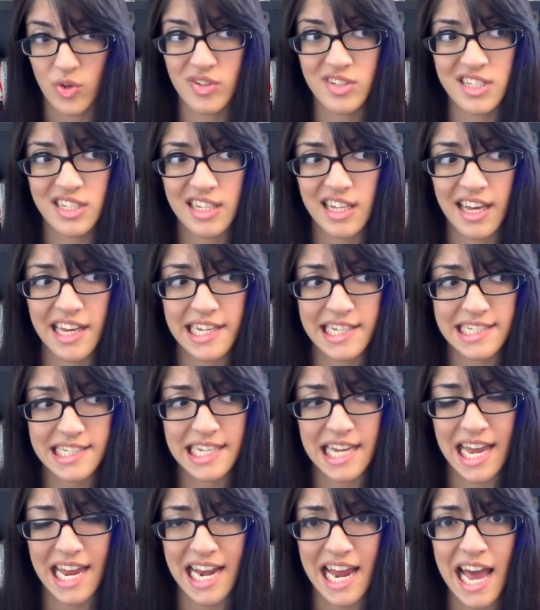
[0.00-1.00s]
Or is it like
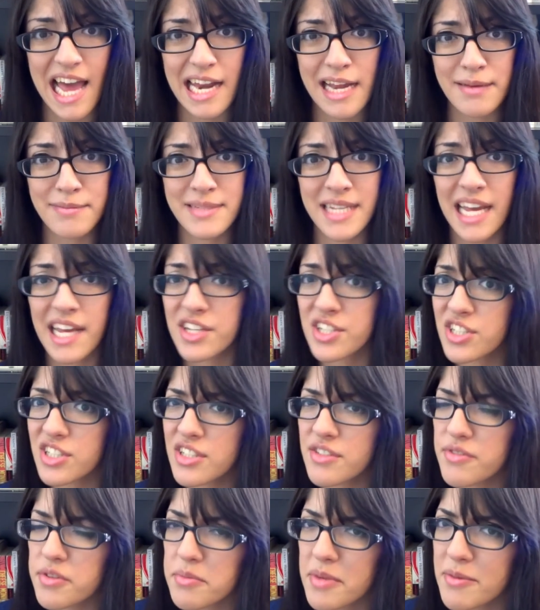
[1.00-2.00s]
an
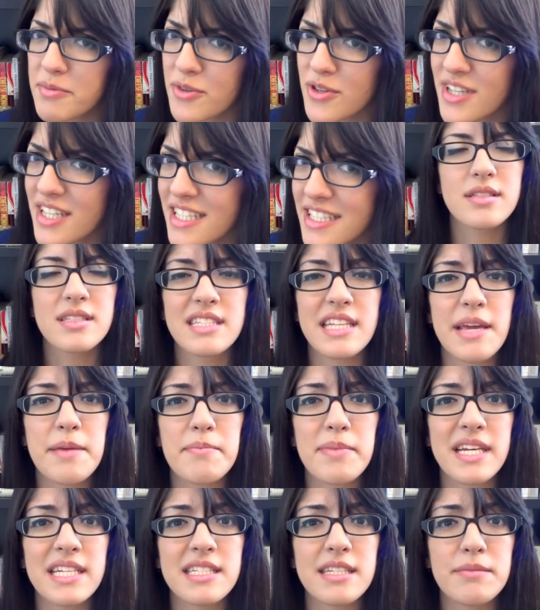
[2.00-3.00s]
adaptation of a memory?
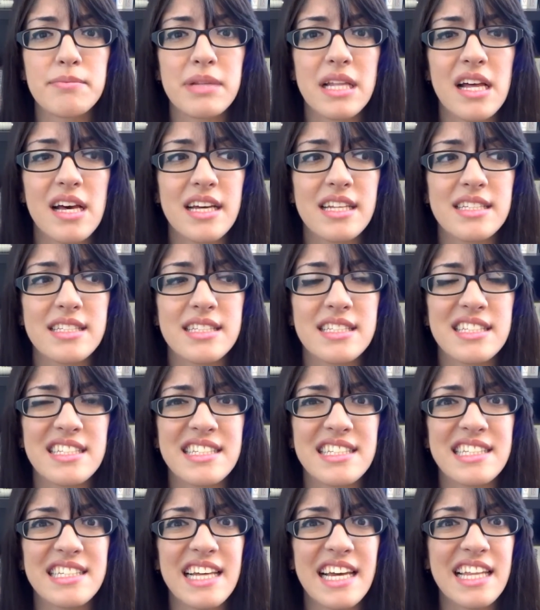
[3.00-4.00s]
Same basic plot,
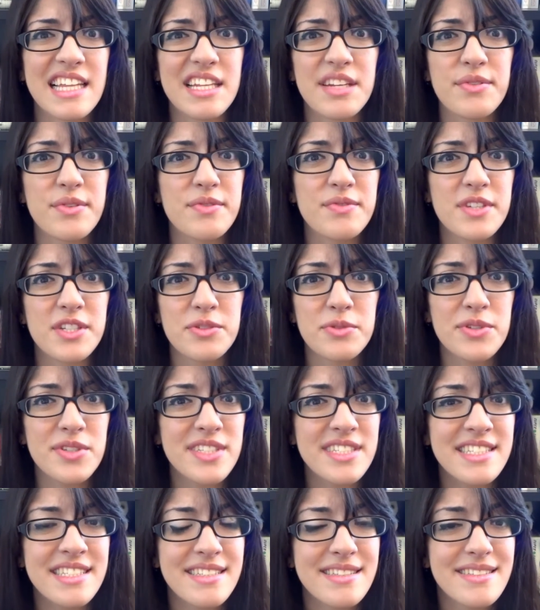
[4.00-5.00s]
slightly different
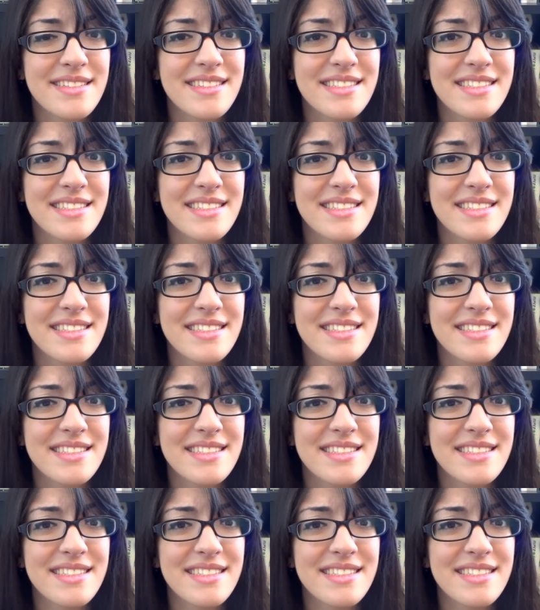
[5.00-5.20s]
visuals?